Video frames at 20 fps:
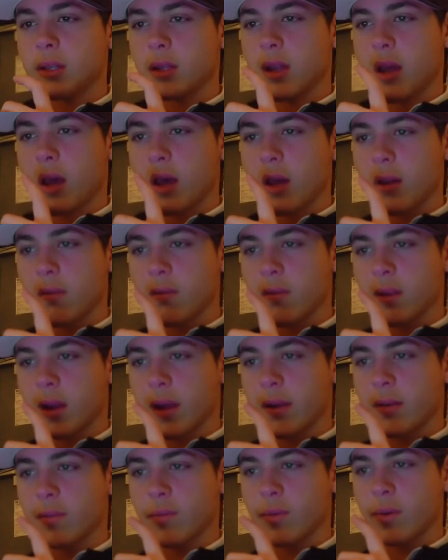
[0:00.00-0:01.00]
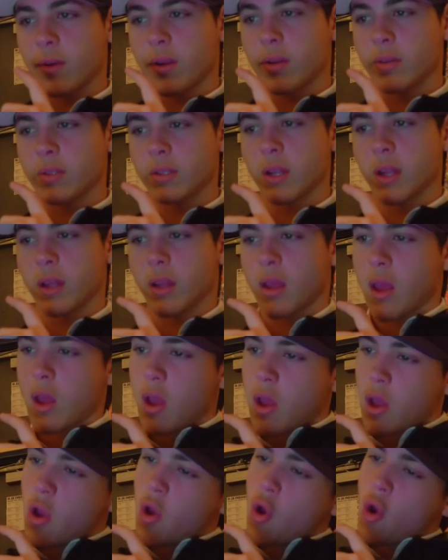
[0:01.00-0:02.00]
the thought of the next four years. And I,
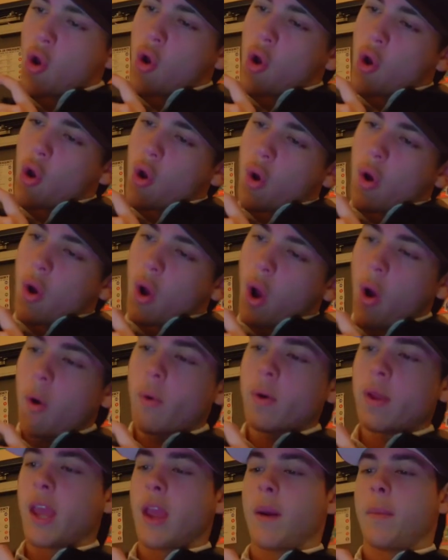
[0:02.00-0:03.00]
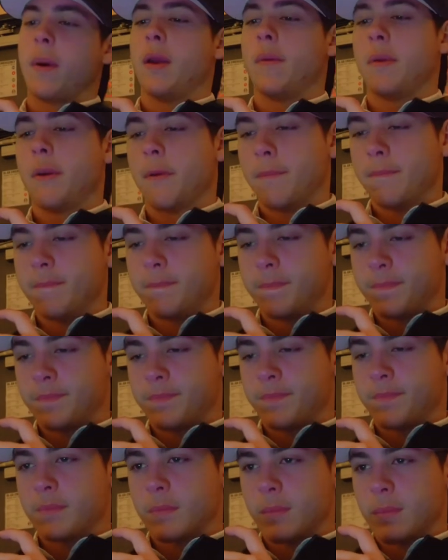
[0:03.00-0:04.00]
oh yeah, baby,
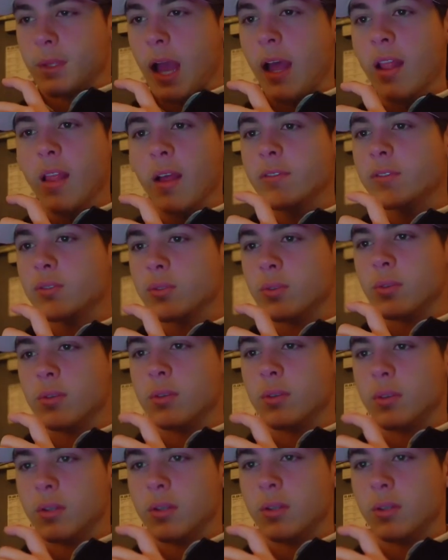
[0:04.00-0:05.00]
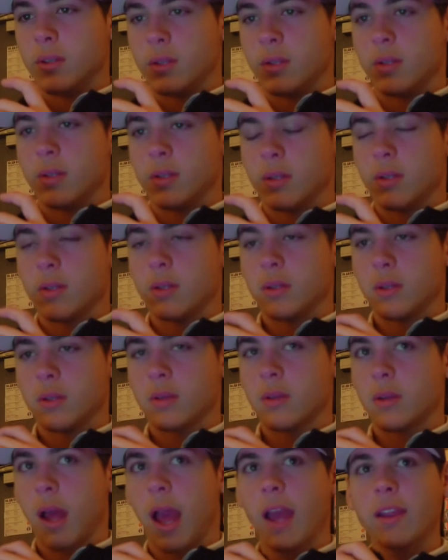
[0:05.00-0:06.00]
I love school. No,
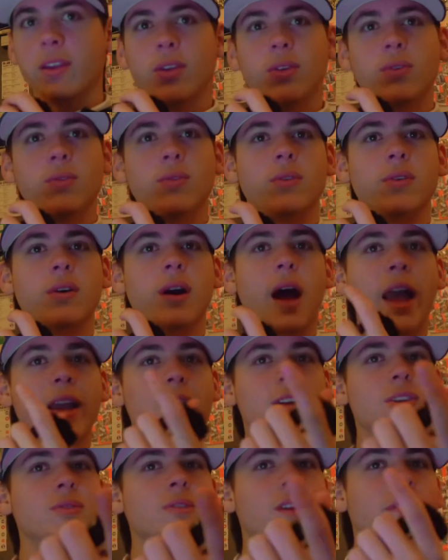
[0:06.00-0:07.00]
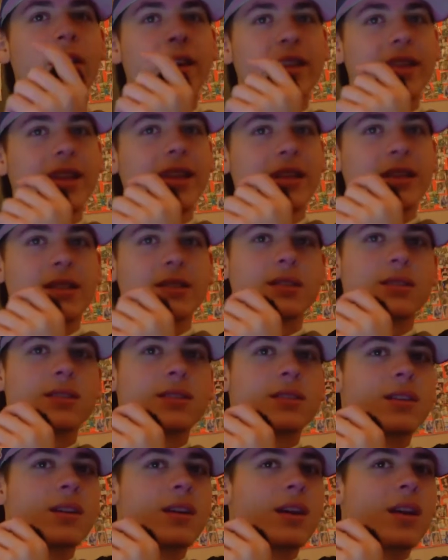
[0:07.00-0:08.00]
I do. I can do stuff like this.
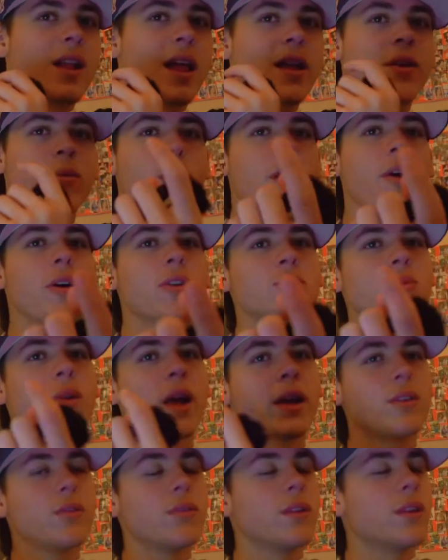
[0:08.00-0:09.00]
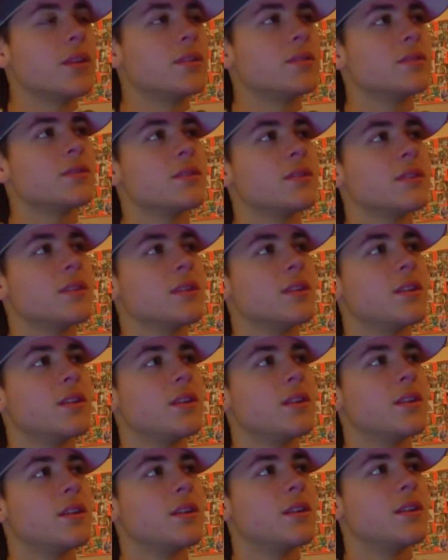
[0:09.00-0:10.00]
Like, where else would I do this?
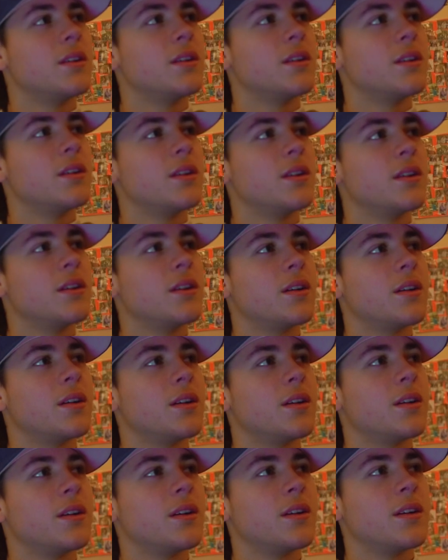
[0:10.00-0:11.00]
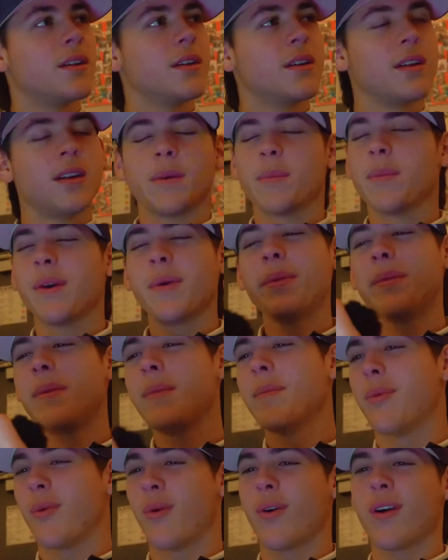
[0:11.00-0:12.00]
You could vlog at home, dude. It would be
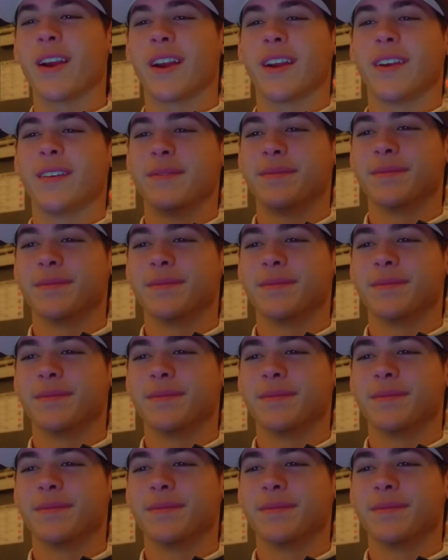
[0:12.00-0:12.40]
boring.